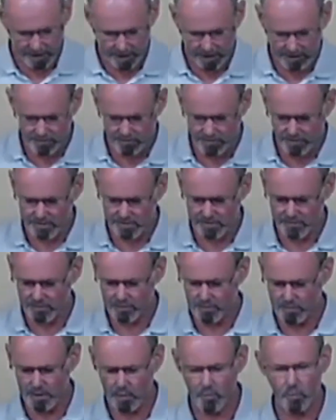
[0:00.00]
a
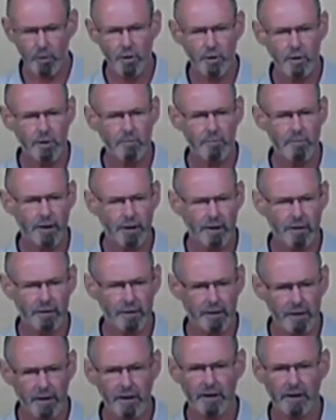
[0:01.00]
transforming work about
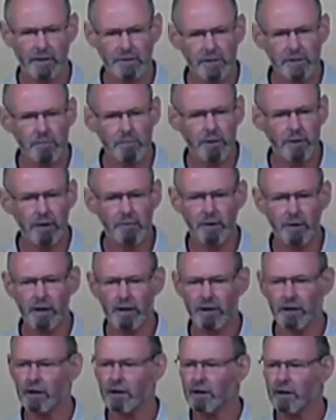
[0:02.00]
in us to bring
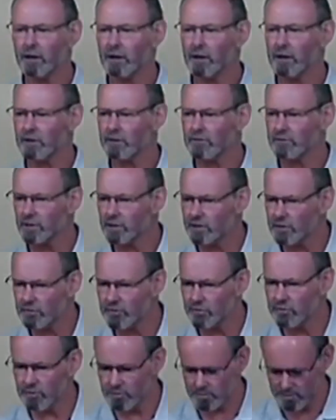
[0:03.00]
about a
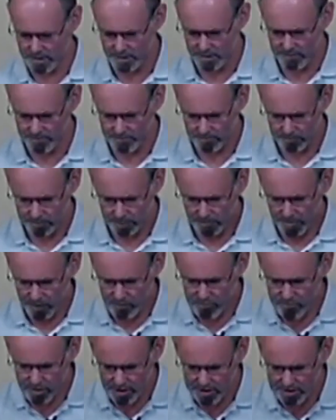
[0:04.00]
transforming
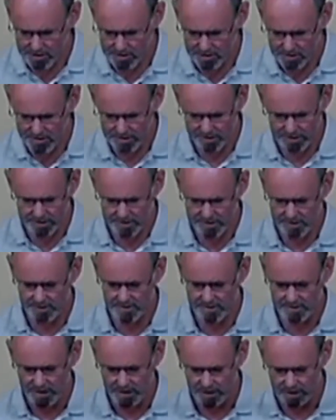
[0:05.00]
righteousness,
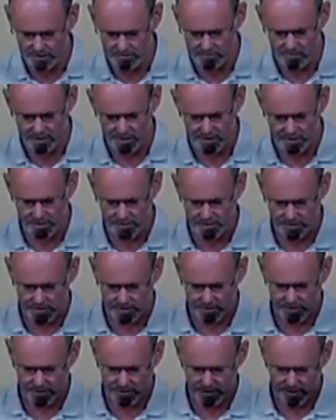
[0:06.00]
his inner
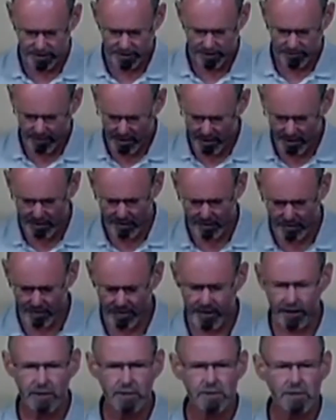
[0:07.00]
righteousness. We could call
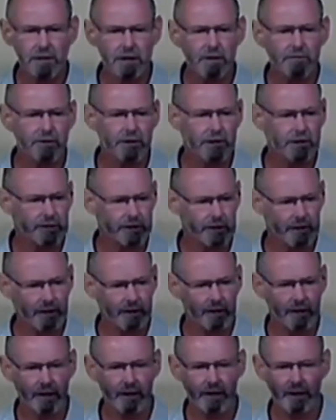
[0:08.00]
that salvation
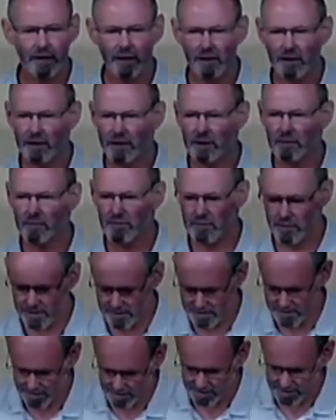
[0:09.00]

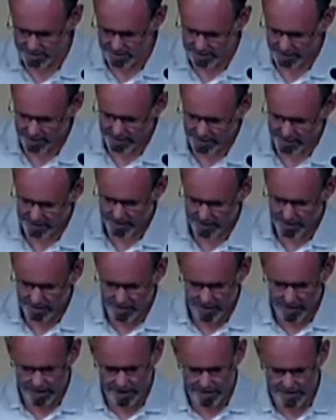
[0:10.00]
present.
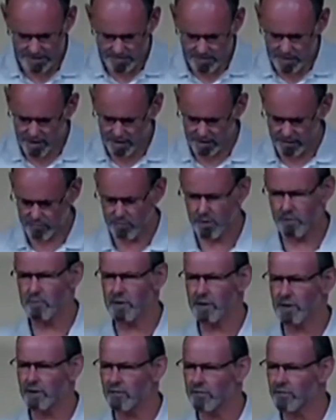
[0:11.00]
And it's part of what
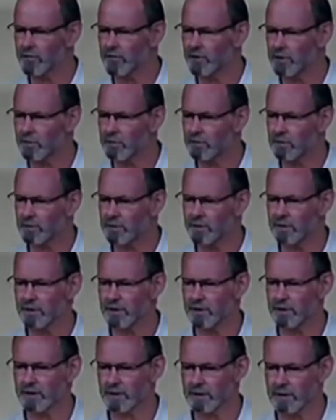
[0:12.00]
being filled
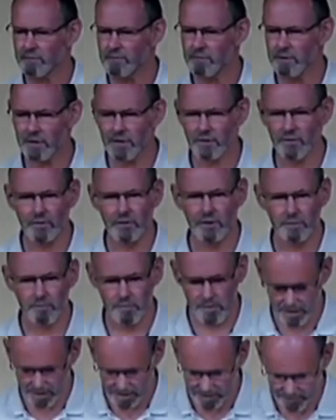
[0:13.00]
means, I
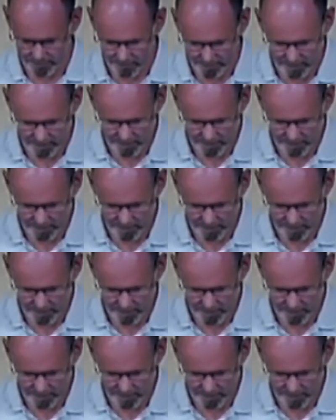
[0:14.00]
believe.